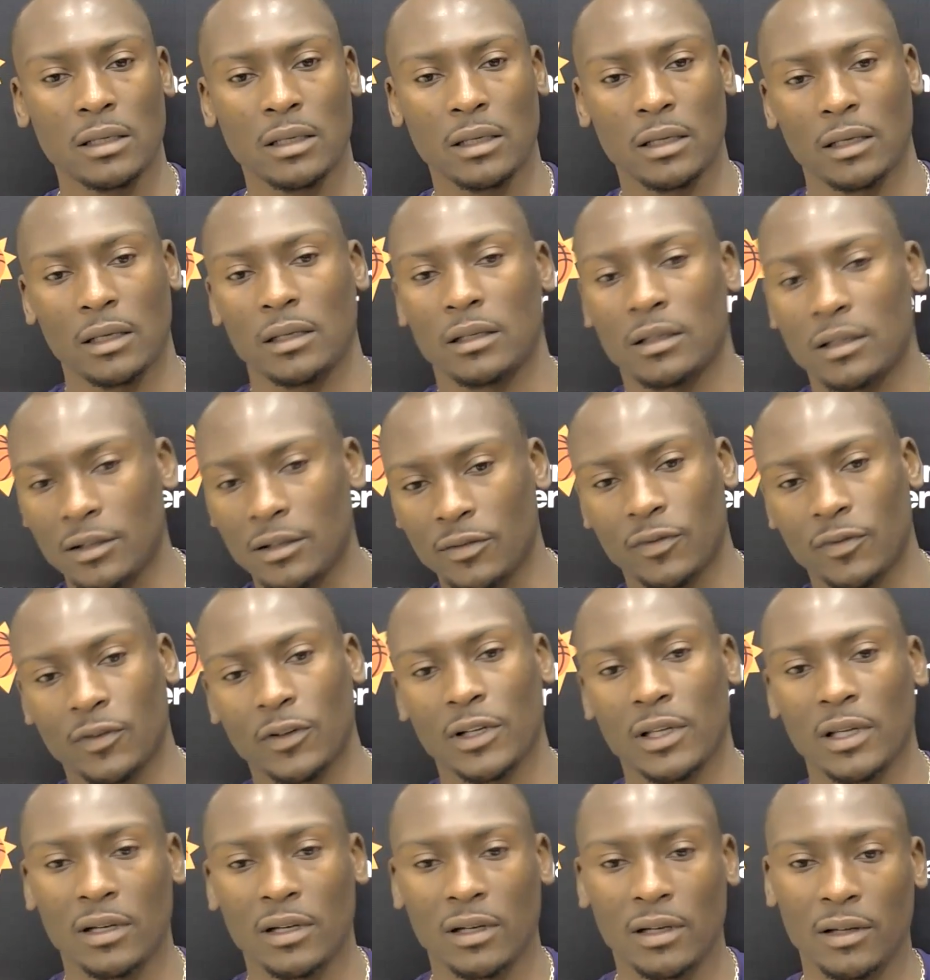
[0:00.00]
And if we
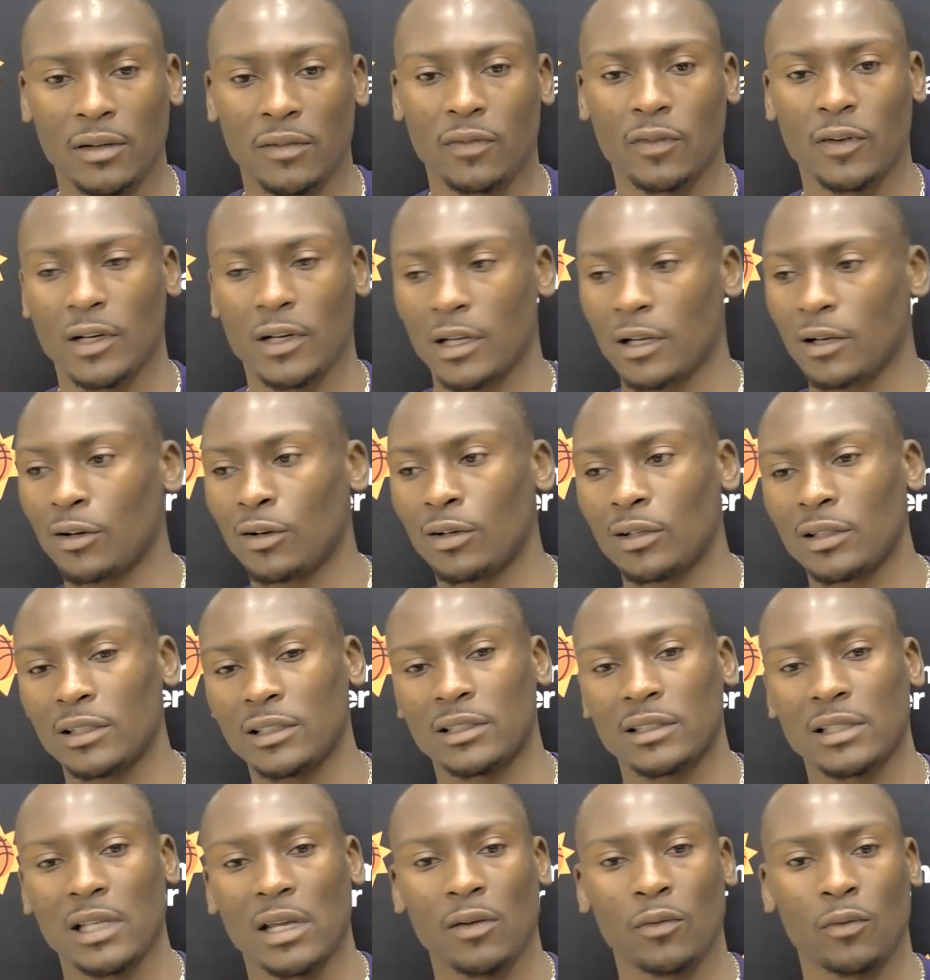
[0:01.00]
can, if we can only
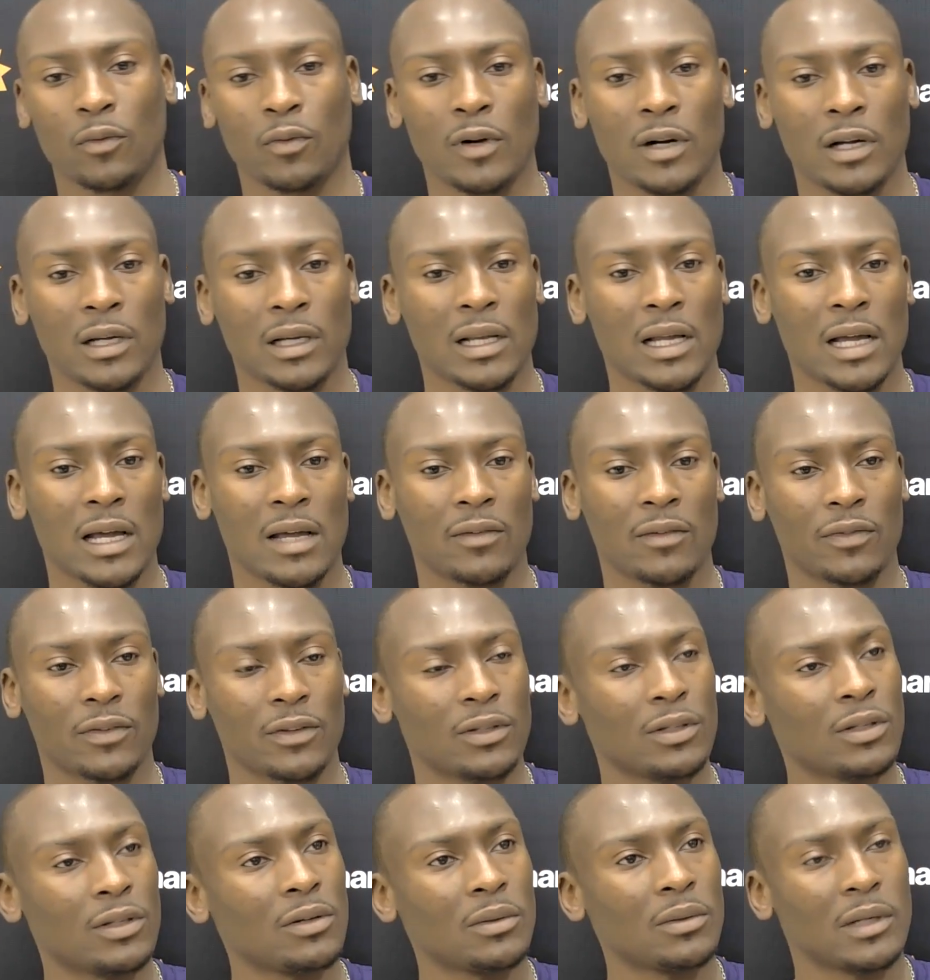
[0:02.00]
save one life, you
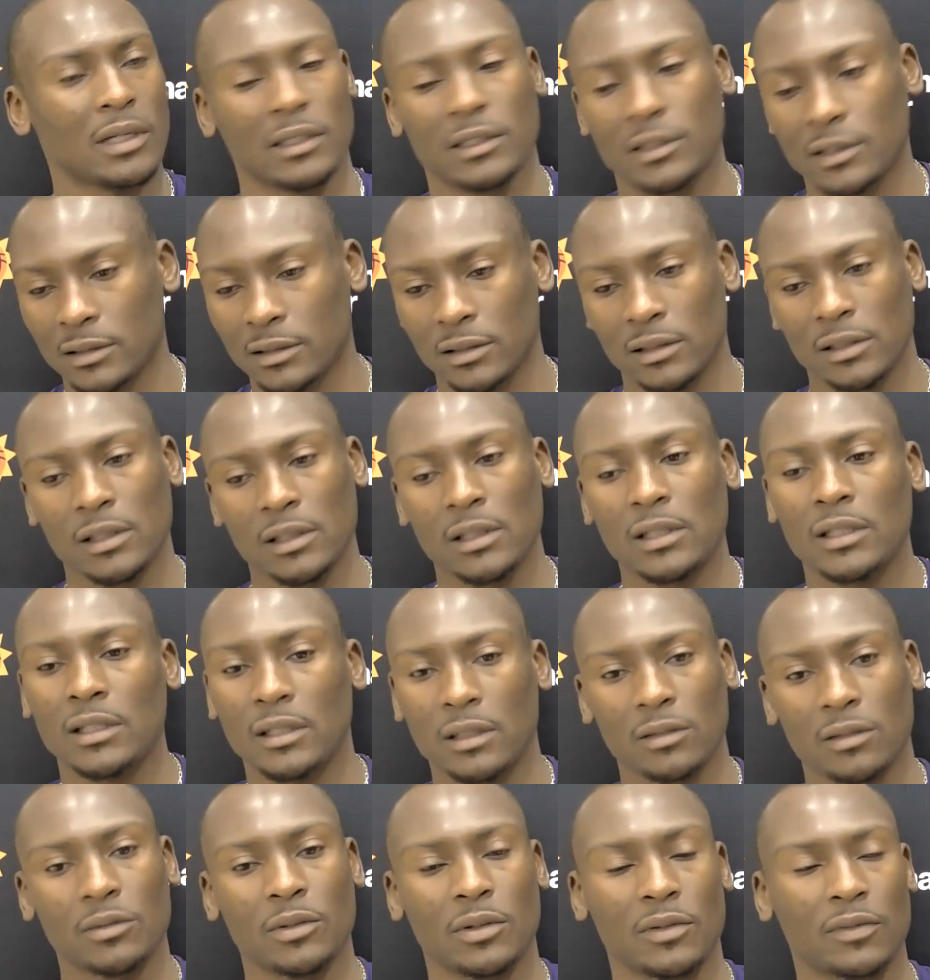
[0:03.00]
know what?
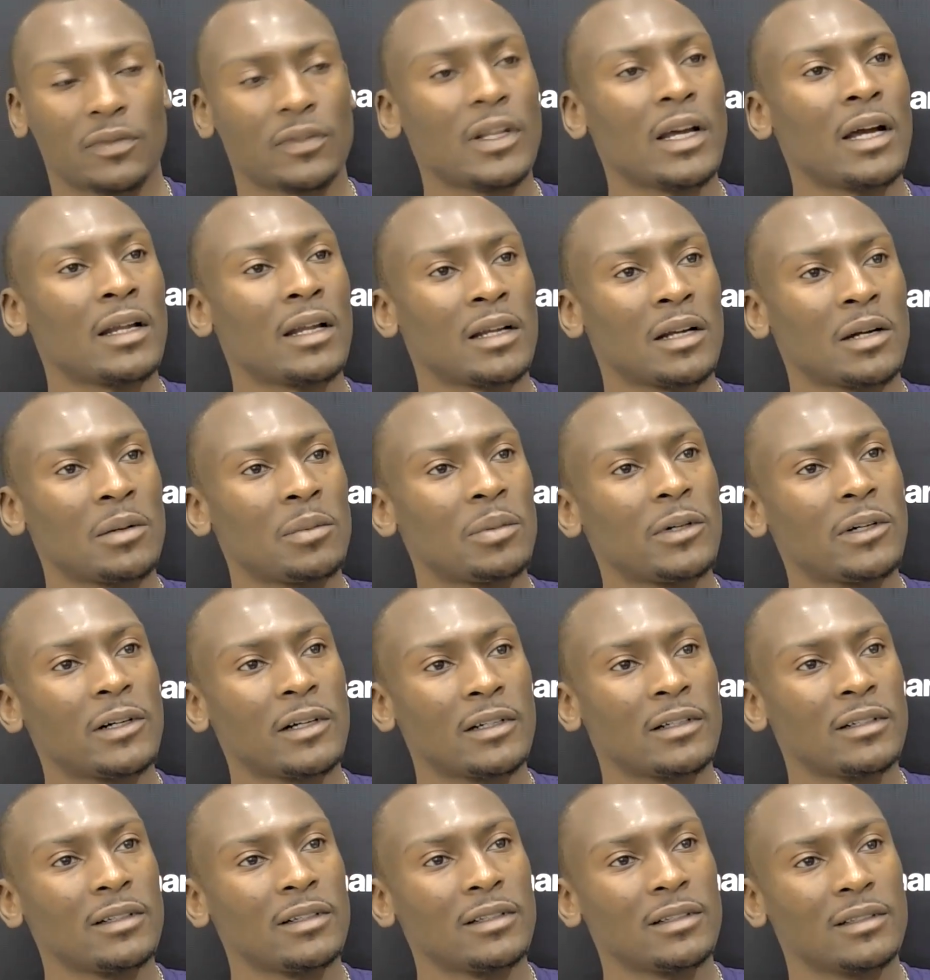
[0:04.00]
We've done our
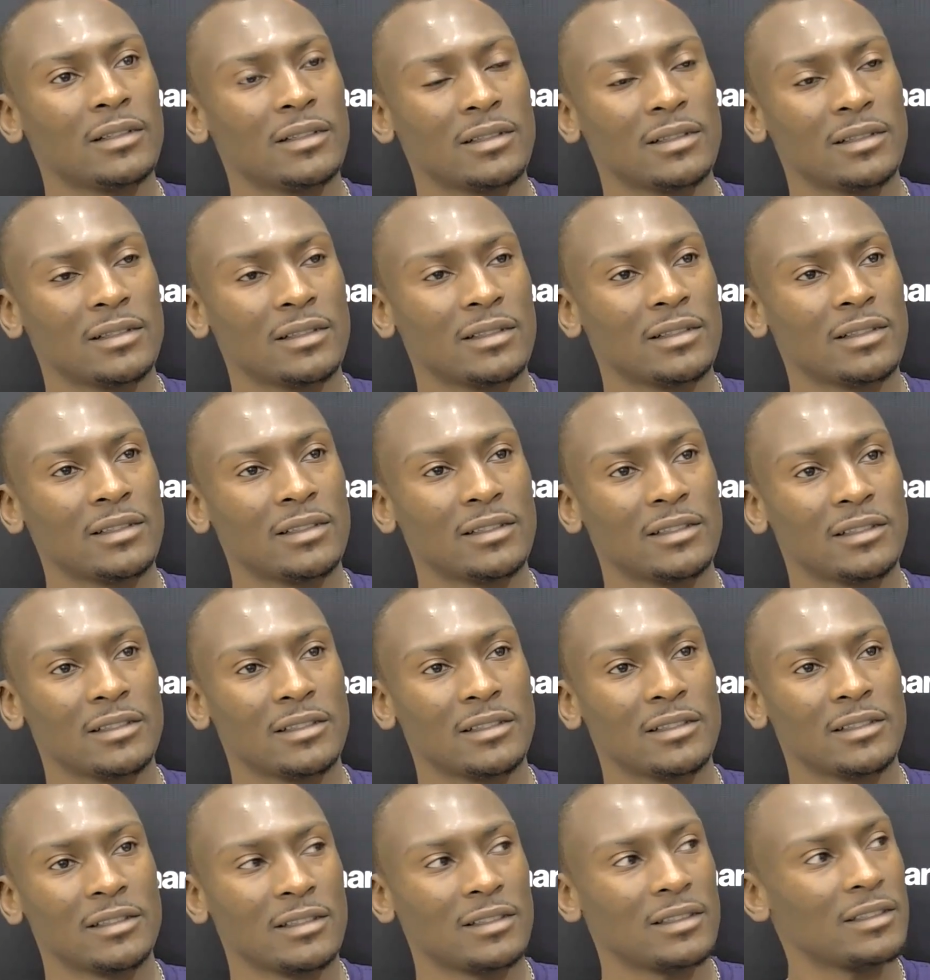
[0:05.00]
part.
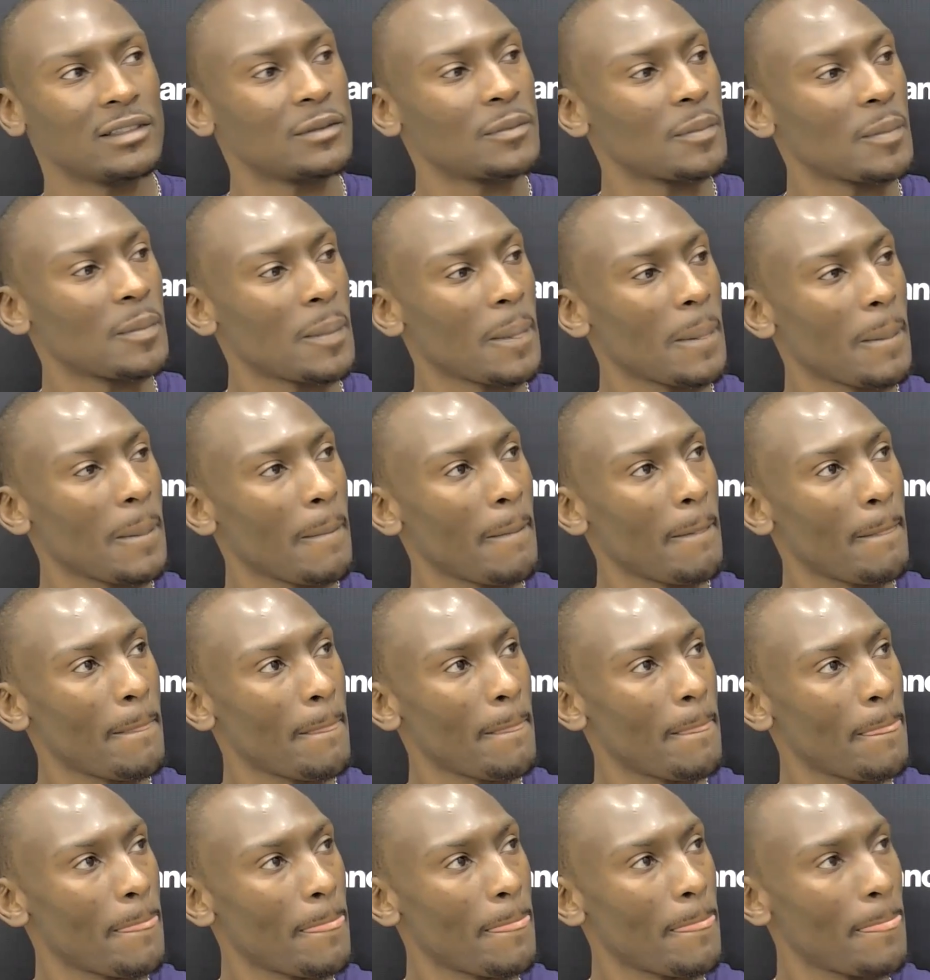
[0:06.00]
Bismack, was there a certain
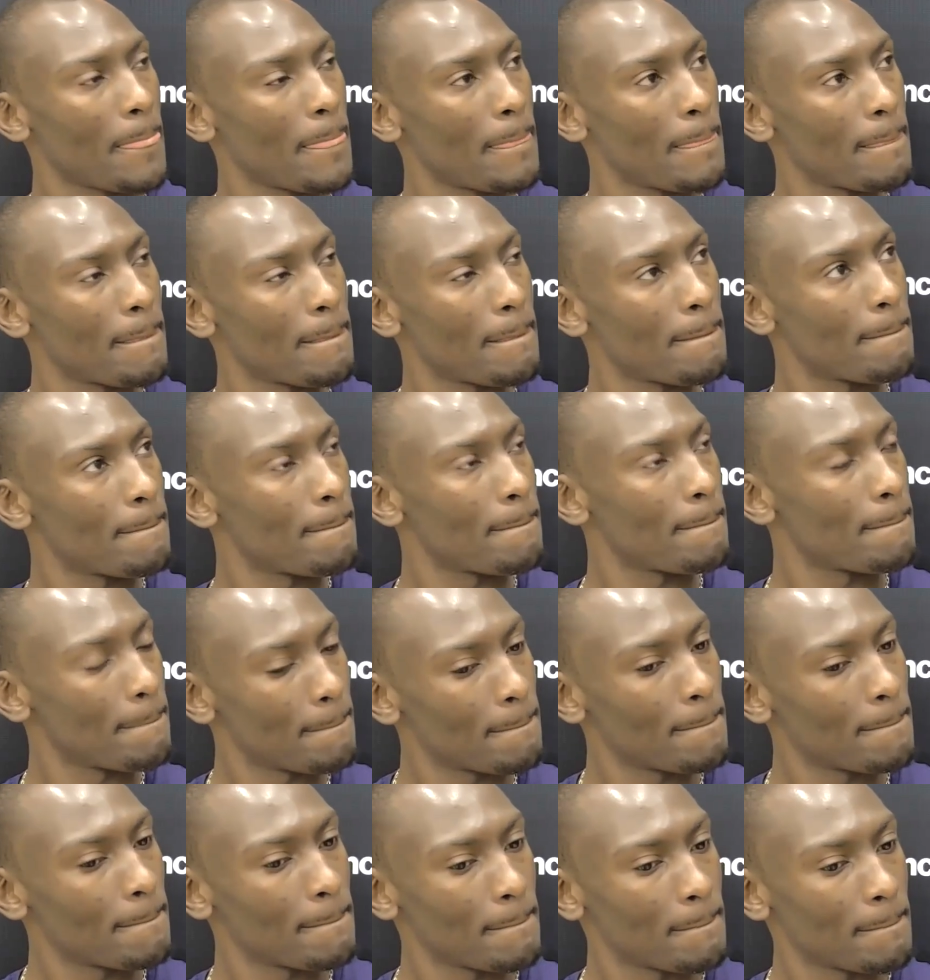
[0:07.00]
point in your career
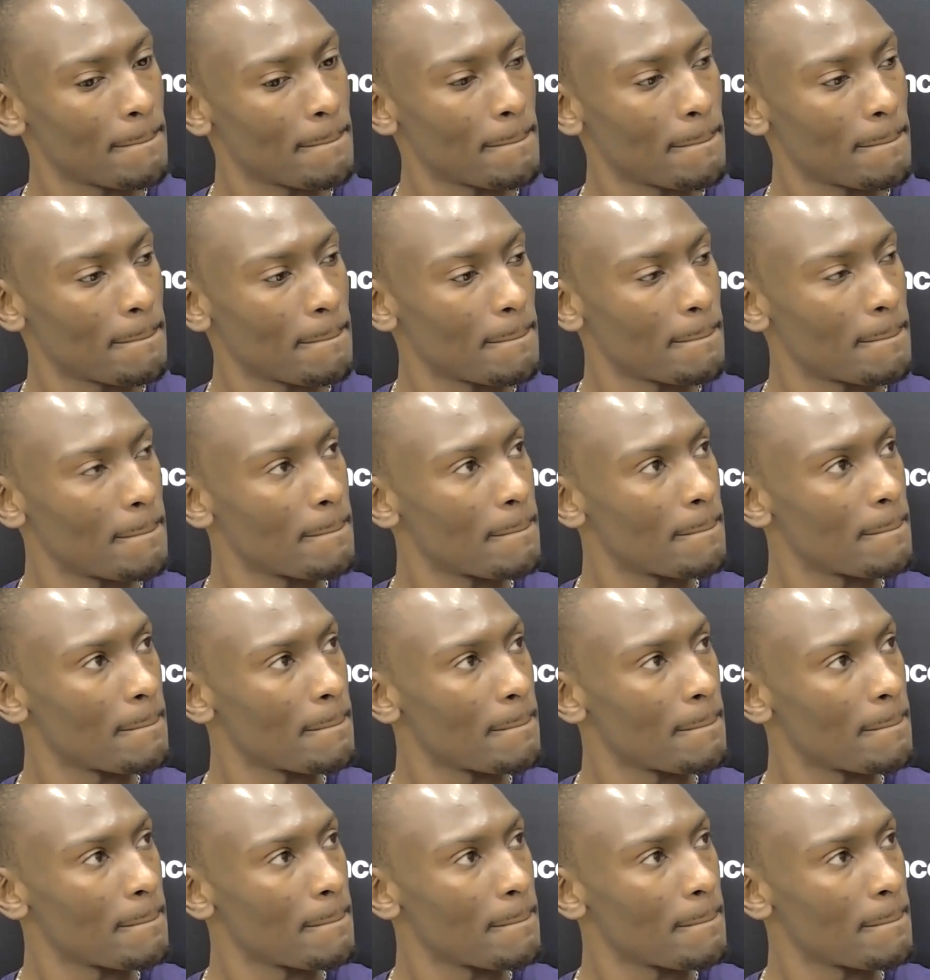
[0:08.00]
where you realized